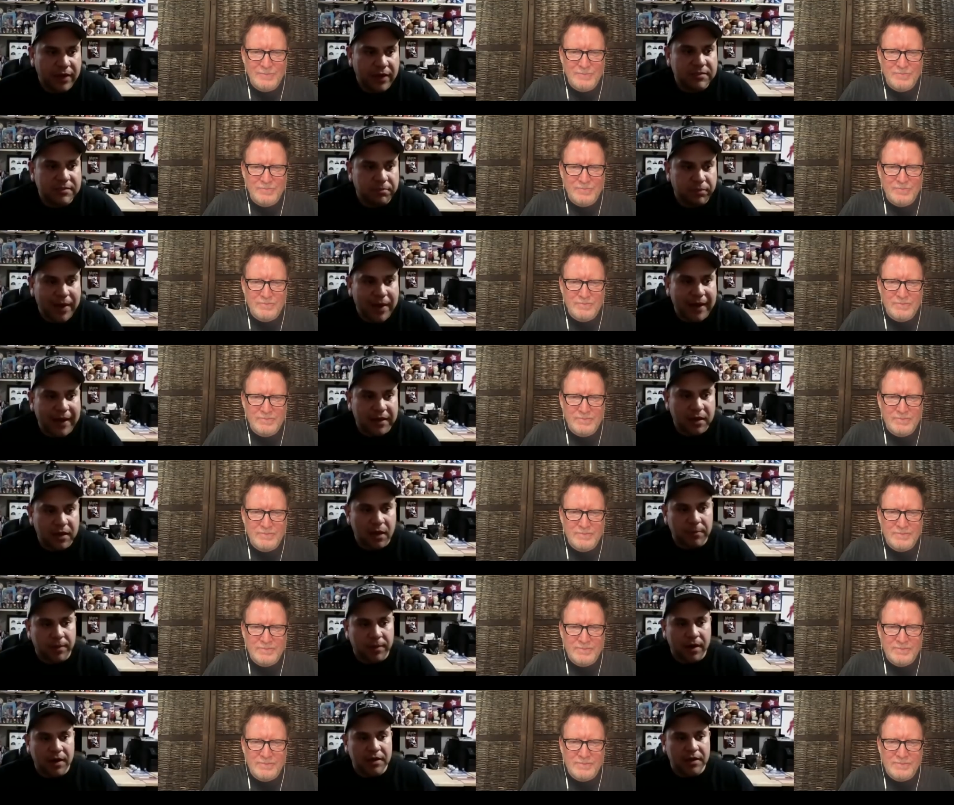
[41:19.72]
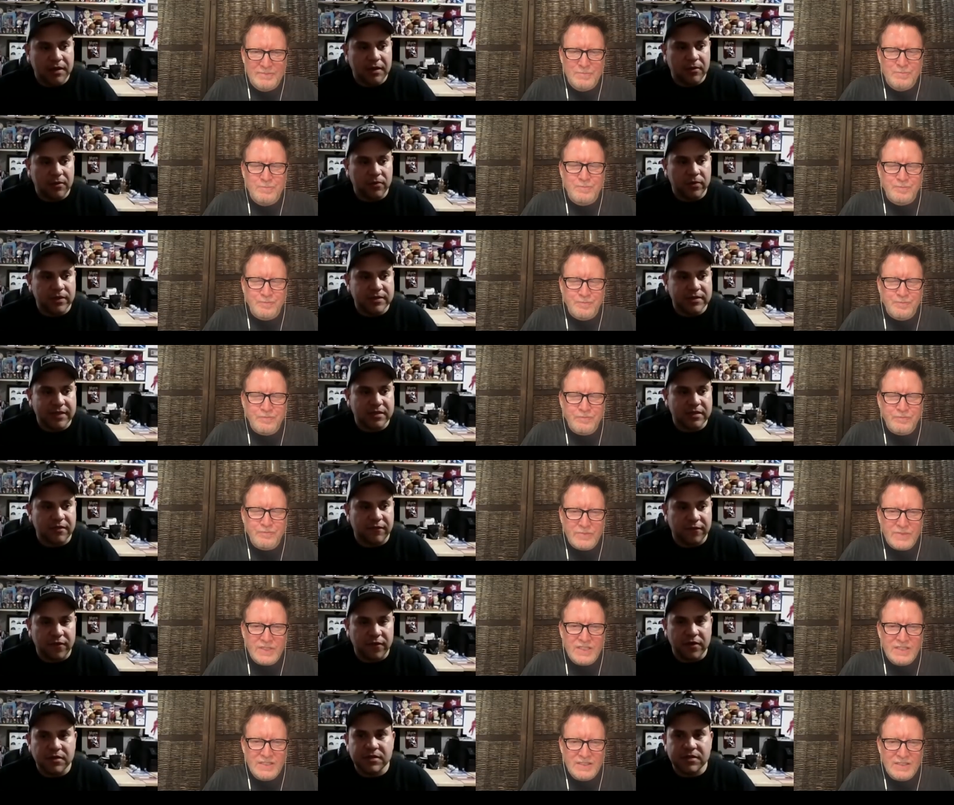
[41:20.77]
Speaker 1: backyard party was like the
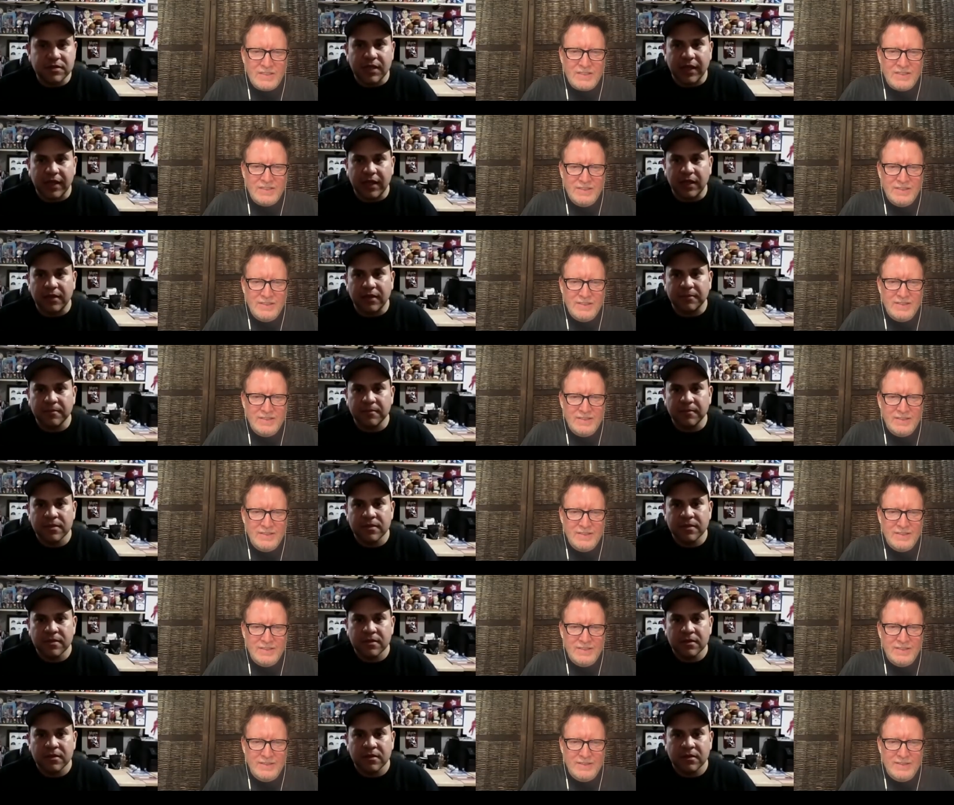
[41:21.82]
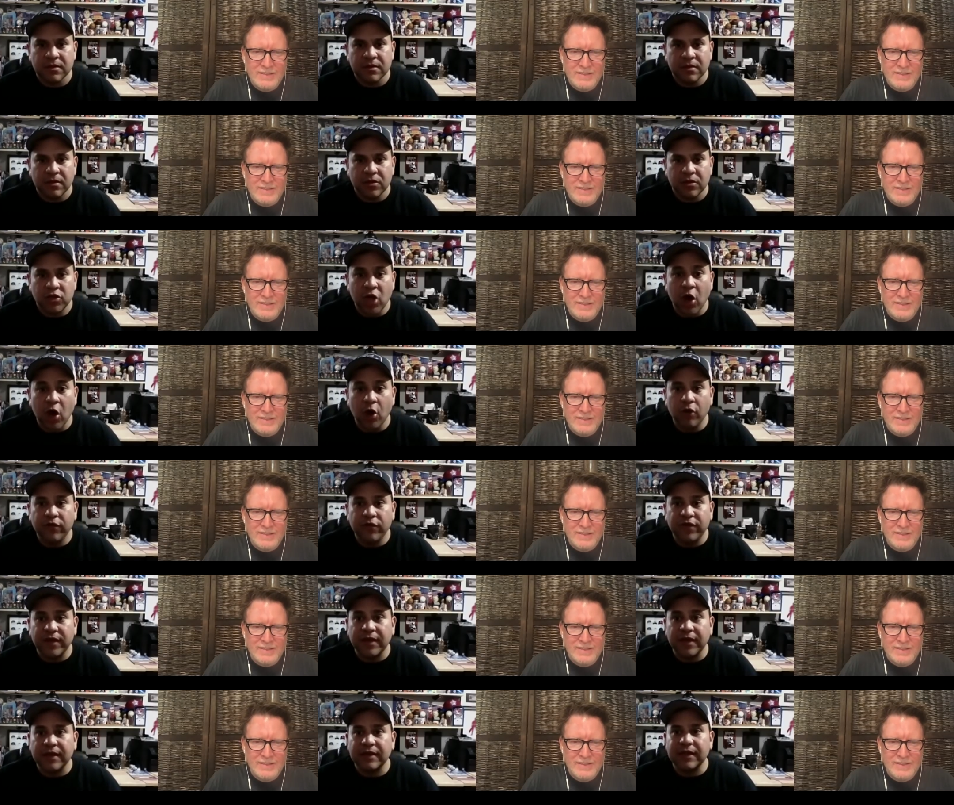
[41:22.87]
first like
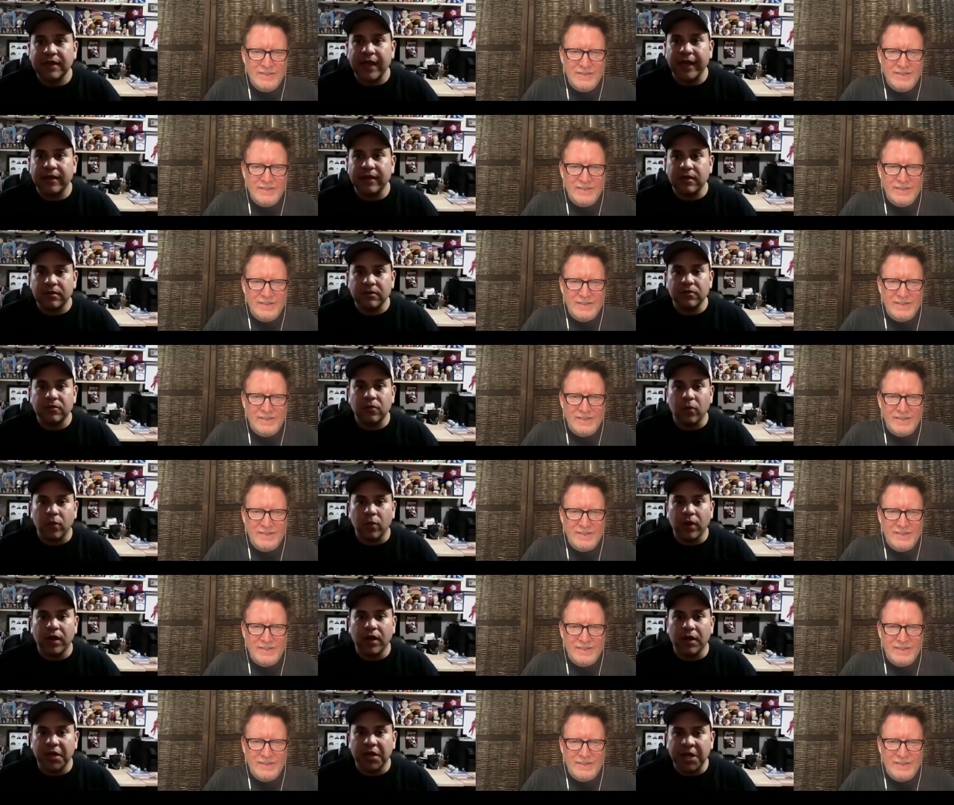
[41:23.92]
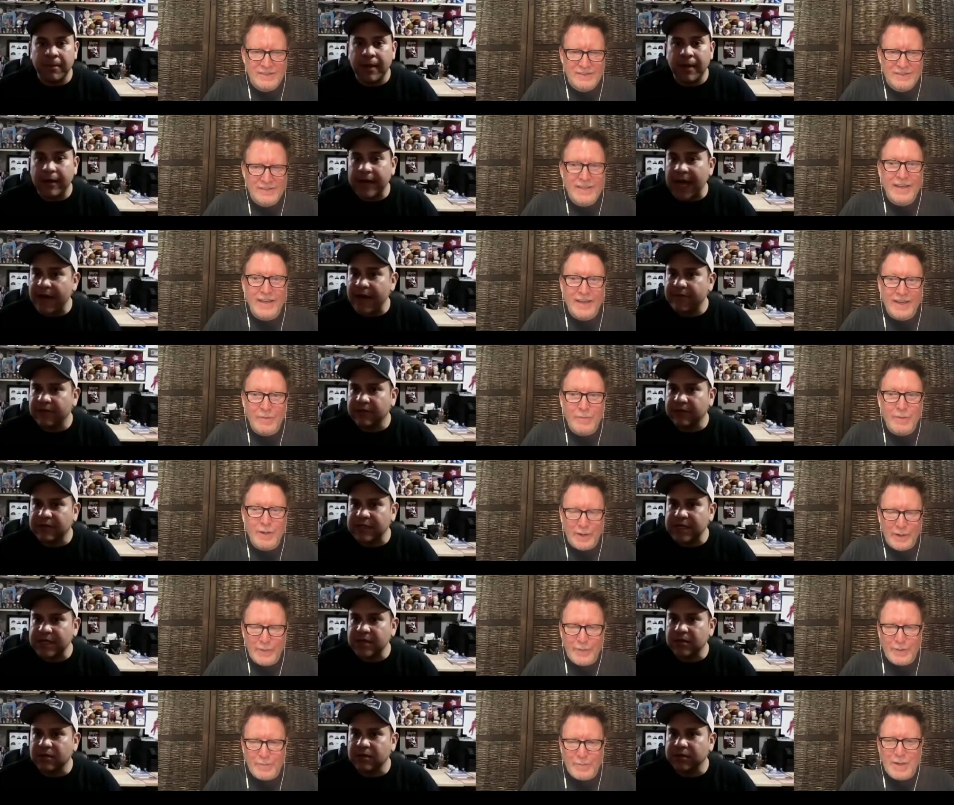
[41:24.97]
COVID, like we're gonna come out and have. Yeah, I, re-
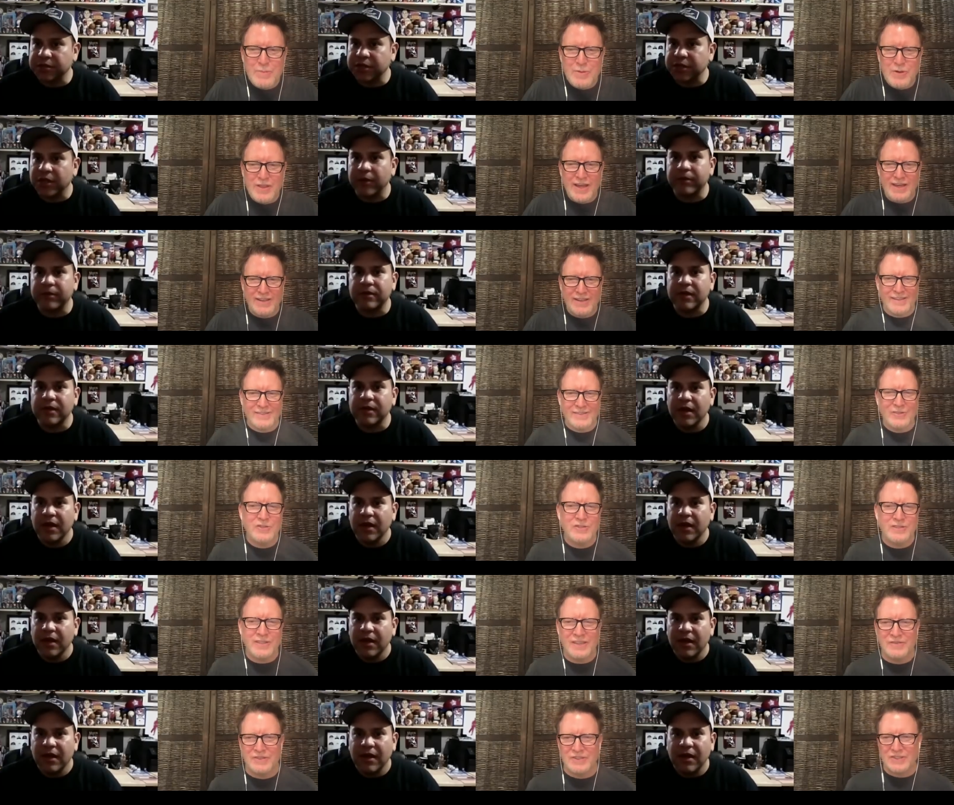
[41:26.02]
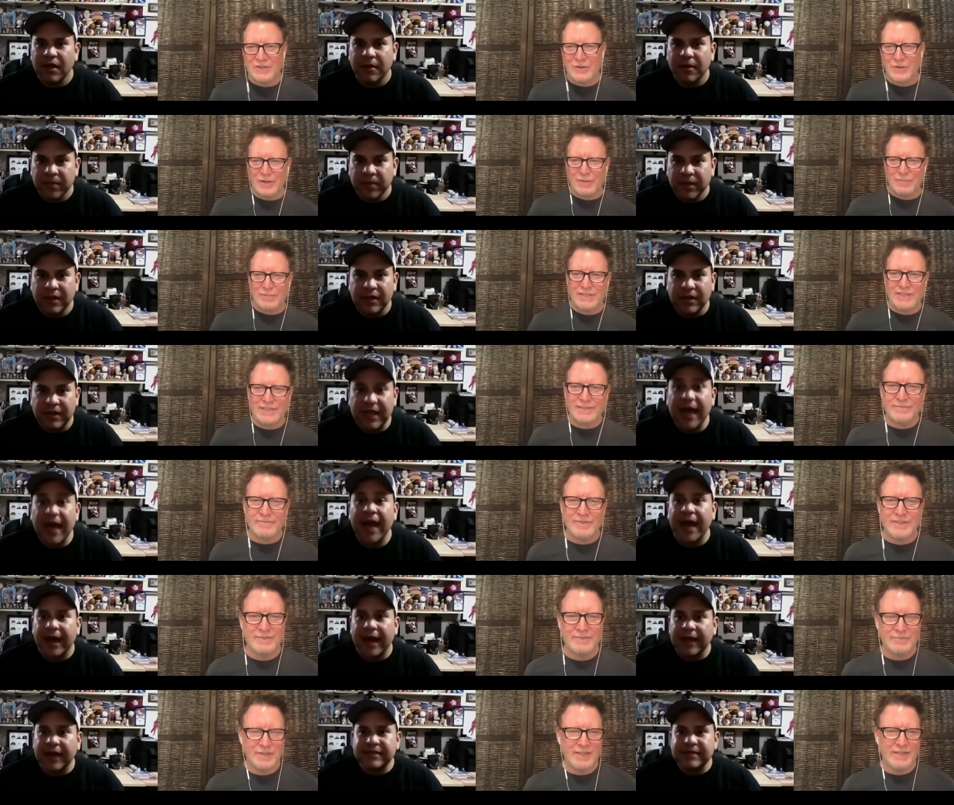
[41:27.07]
I,
Speaker 2: remember that. Like Fitzy even showed up.
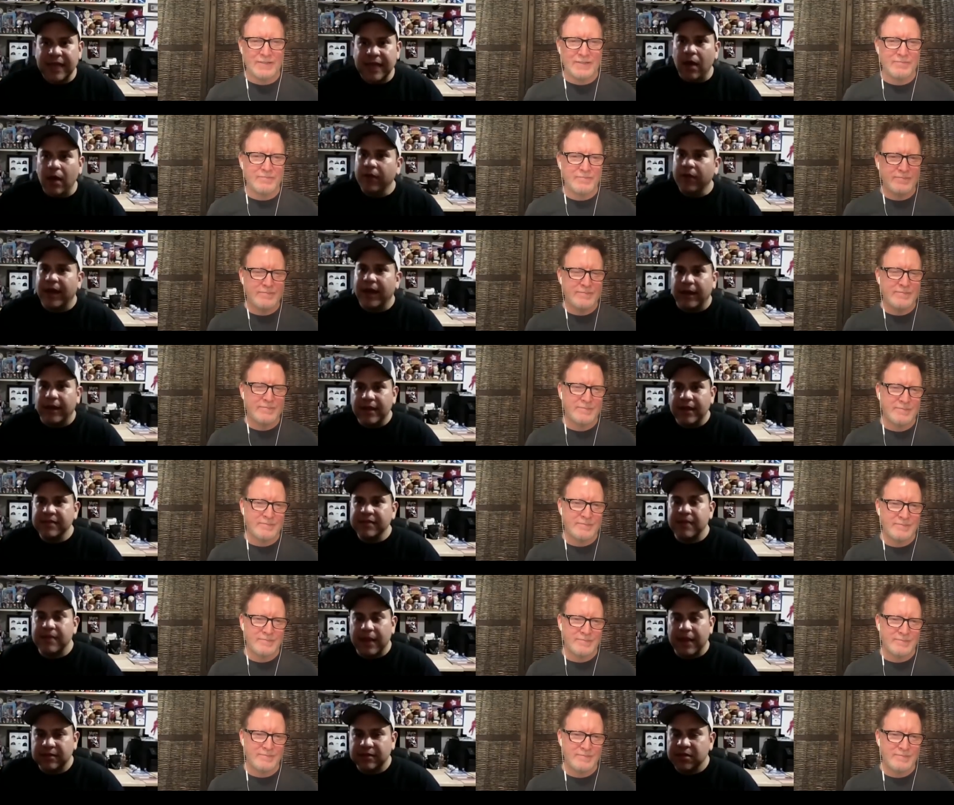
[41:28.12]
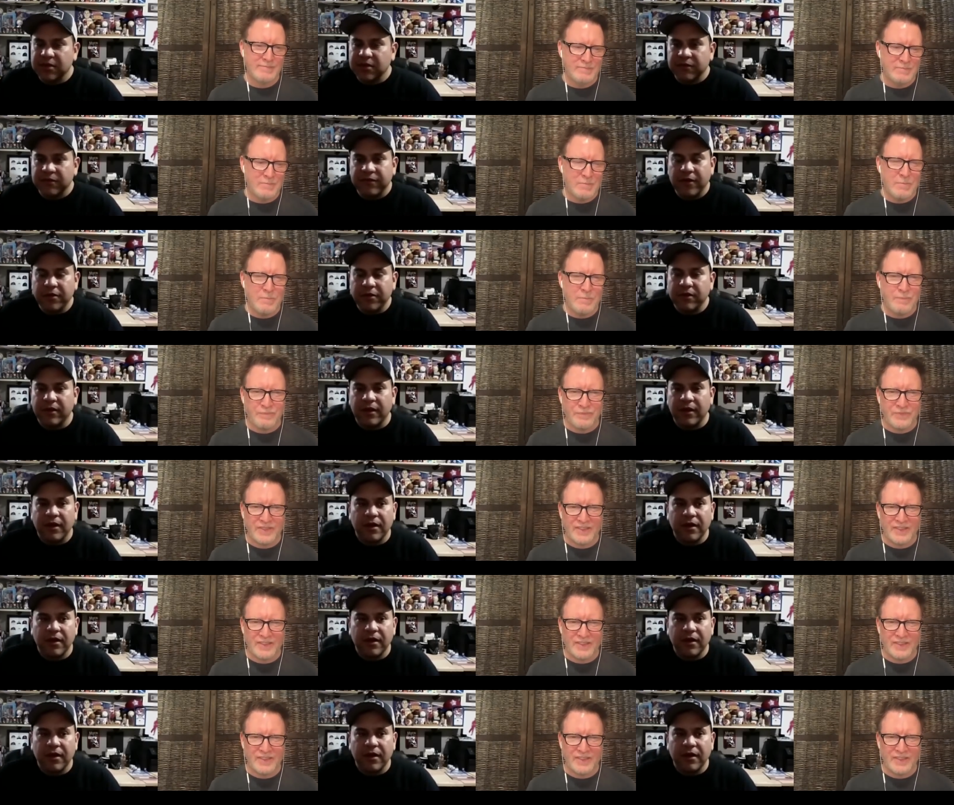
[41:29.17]
yeah, ex- yeah,
Speaker 1: yeah, Oh yeah, that was. I took a photo there,